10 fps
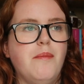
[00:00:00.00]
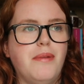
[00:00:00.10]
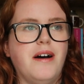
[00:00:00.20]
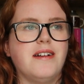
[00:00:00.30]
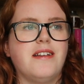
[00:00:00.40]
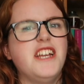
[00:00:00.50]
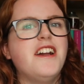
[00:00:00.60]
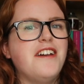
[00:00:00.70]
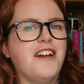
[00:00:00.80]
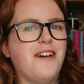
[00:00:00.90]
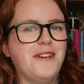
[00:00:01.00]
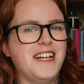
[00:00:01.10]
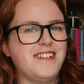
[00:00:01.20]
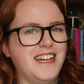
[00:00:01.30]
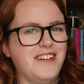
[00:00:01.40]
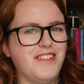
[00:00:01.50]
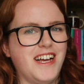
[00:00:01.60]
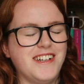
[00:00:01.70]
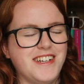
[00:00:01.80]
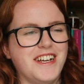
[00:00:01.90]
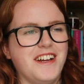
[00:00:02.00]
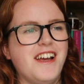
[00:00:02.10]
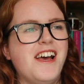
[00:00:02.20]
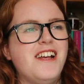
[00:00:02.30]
but you don't know unless you live there, do you?